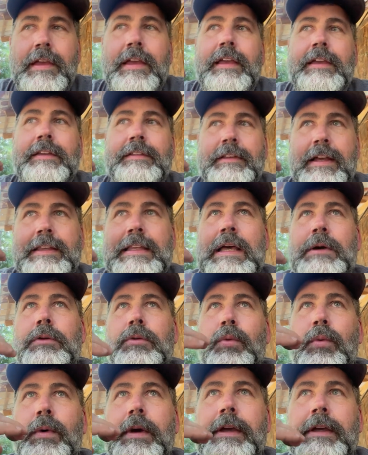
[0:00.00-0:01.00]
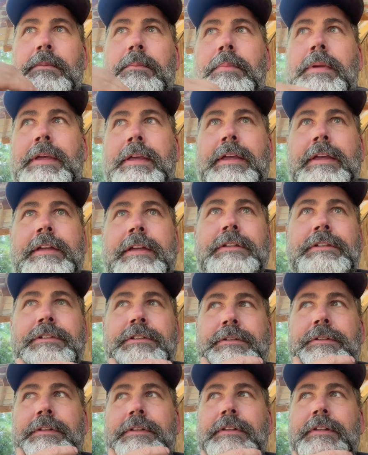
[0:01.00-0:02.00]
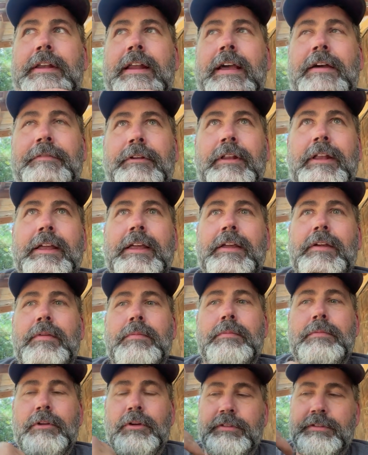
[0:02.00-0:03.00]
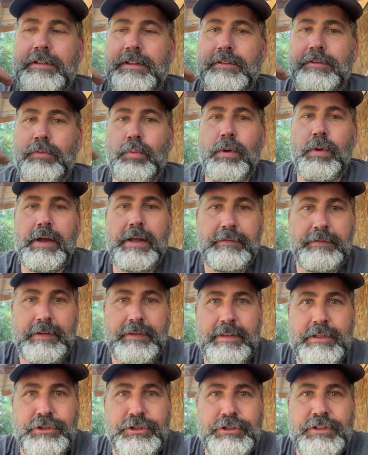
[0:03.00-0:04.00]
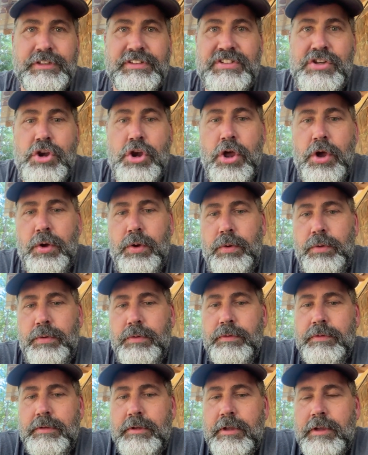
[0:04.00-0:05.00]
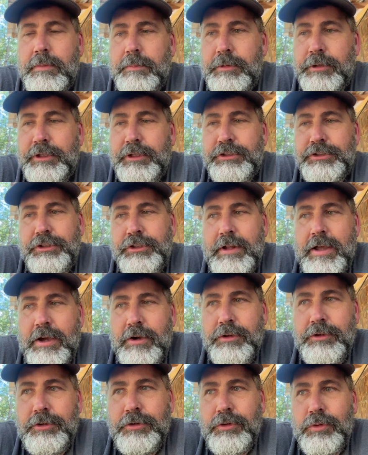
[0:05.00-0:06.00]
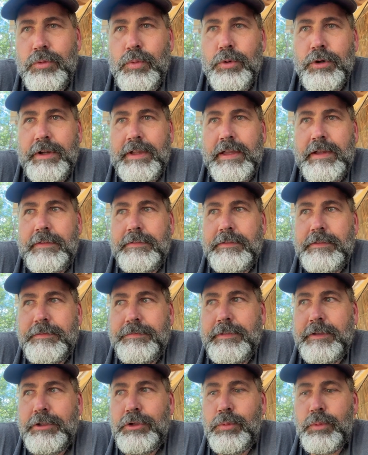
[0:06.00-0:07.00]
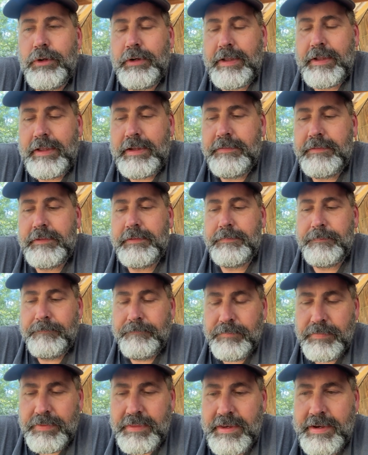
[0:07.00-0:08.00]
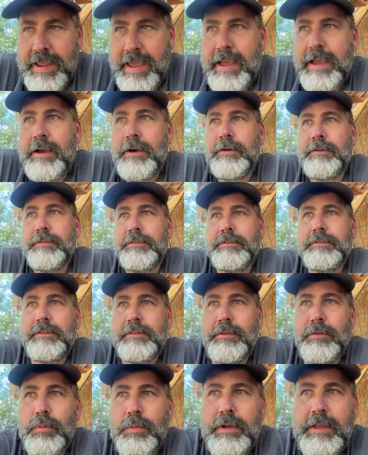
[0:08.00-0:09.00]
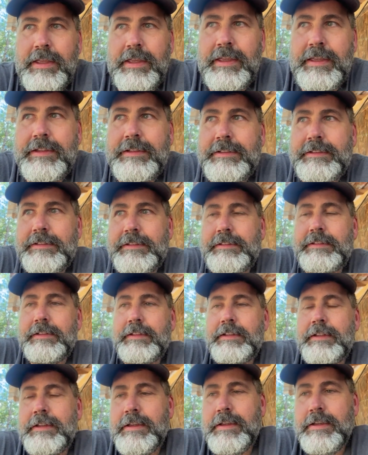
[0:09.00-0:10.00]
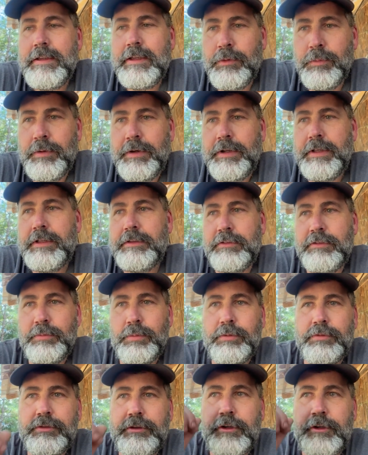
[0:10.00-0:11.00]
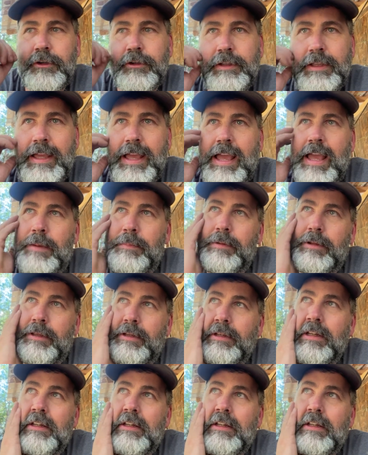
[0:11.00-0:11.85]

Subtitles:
It's like that with awakened beings. I feel like there's a wavelength that you just know. Because you don't work out of you work out of the now, what is. And what is what's currently happening.